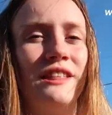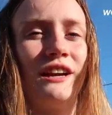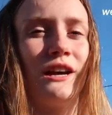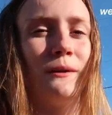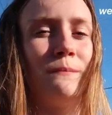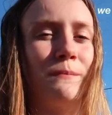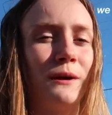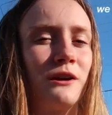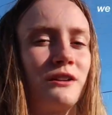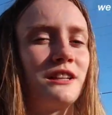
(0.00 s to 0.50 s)
they
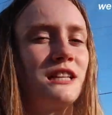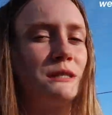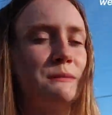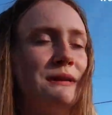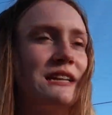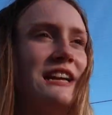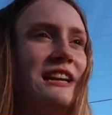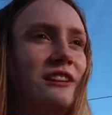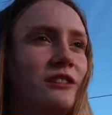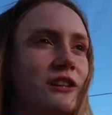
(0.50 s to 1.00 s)
could barely
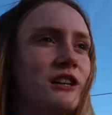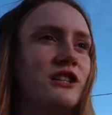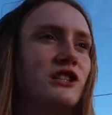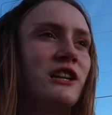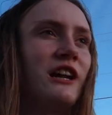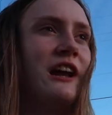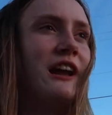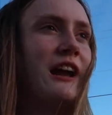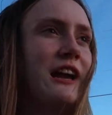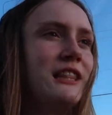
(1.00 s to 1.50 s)
speak English,
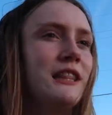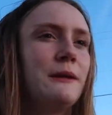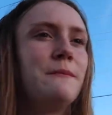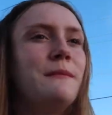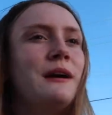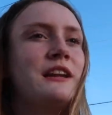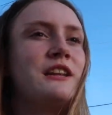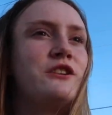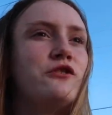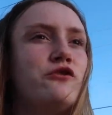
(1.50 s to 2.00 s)
and the
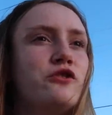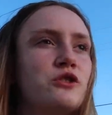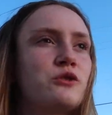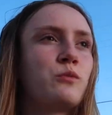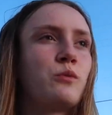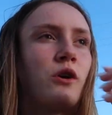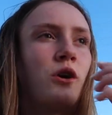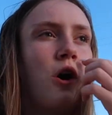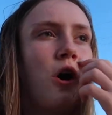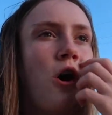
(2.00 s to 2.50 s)
menus
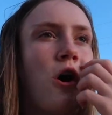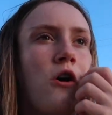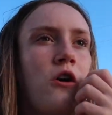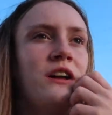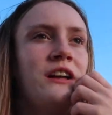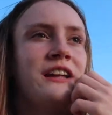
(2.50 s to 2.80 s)
were all